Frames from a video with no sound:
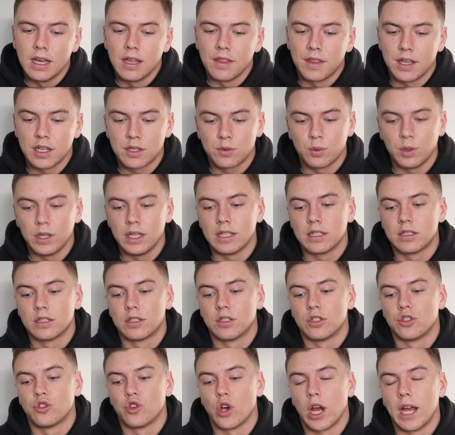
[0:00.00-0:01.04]
This
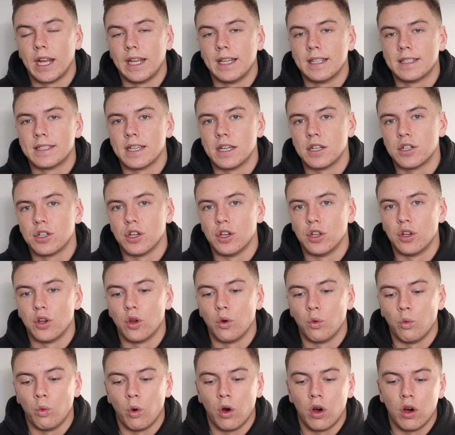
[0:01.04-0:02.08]
week's training
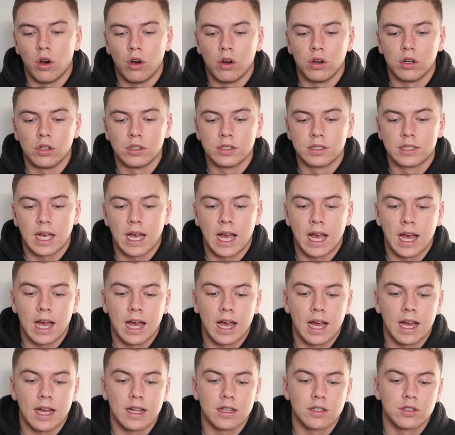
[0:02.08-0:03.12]
session was
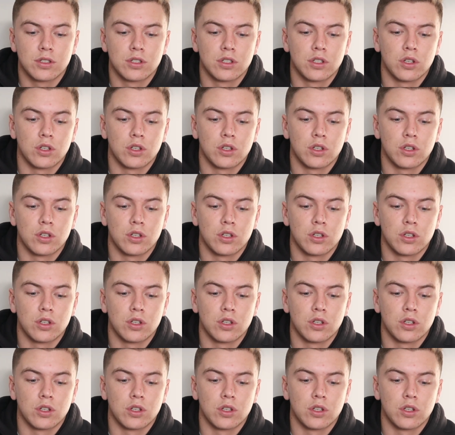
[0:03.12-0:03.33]
at